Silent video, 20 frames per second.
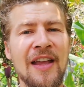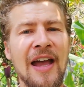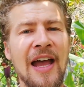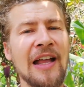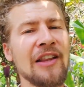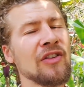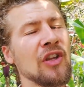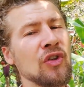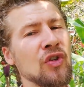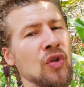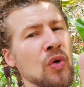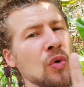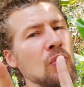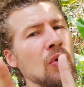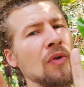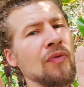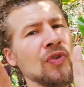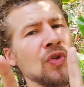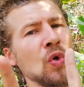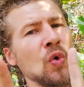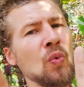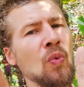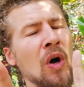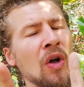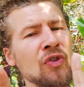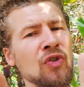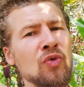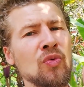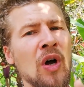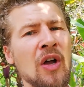and the two of you
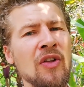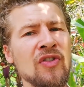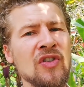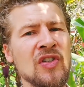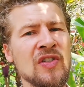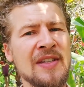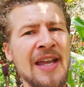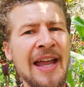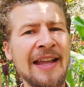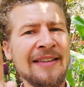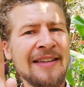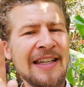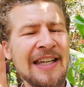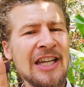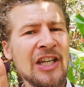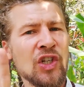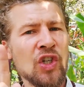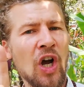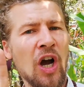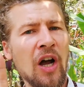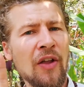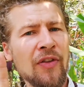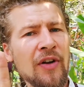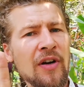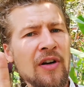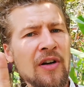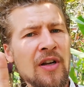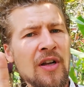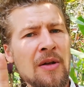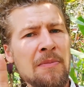want to understand each
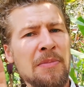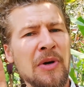other,